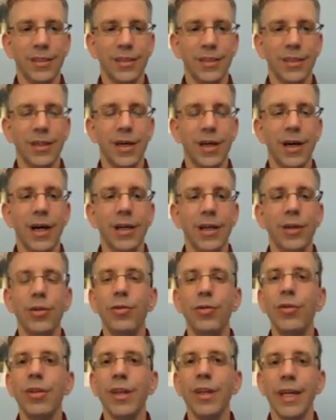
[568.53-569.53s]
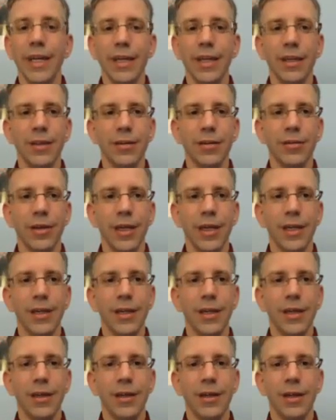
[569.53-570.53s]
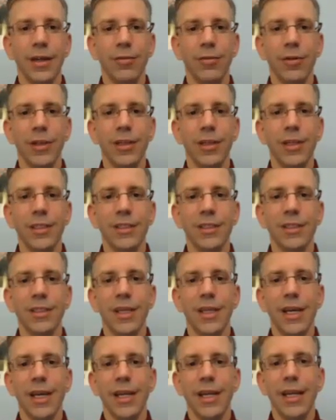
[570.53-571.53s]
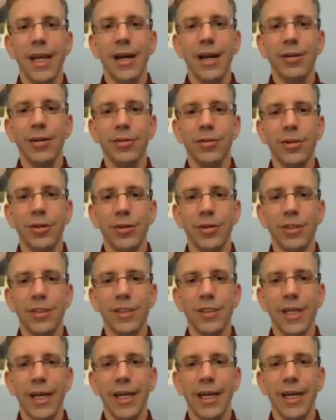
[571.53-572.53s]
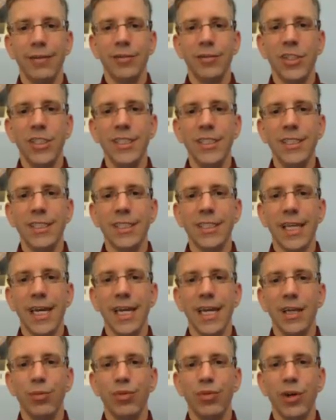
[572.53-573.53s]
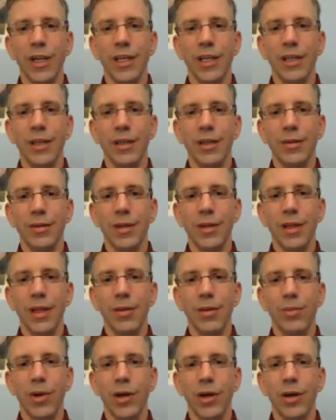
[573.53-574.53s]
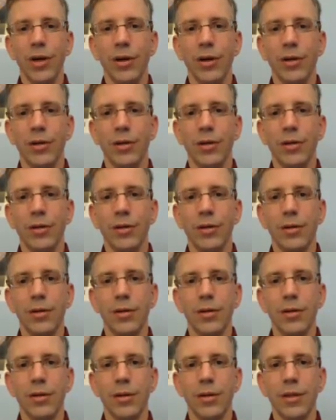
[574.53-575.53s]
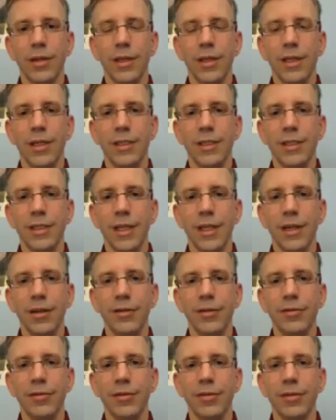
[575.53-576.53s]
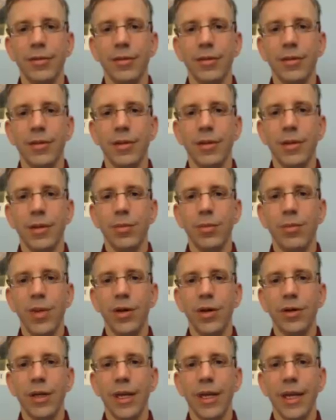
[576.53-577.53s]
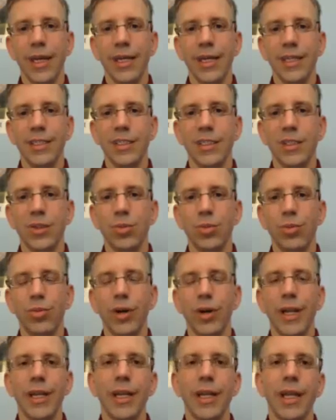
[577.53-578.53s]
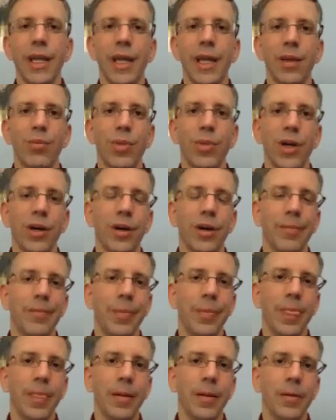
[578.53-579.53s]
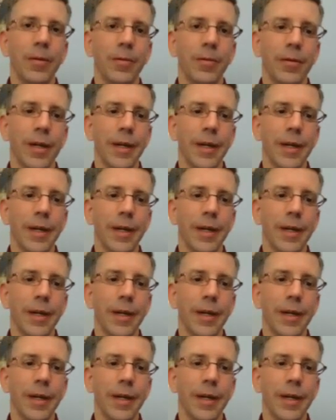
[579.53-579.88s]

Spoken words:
a new thing. Okay, and I run this. Now you'll notice I have cheese, egg, bread, and butter instead of milk, eggs, bread, and butter. Okay,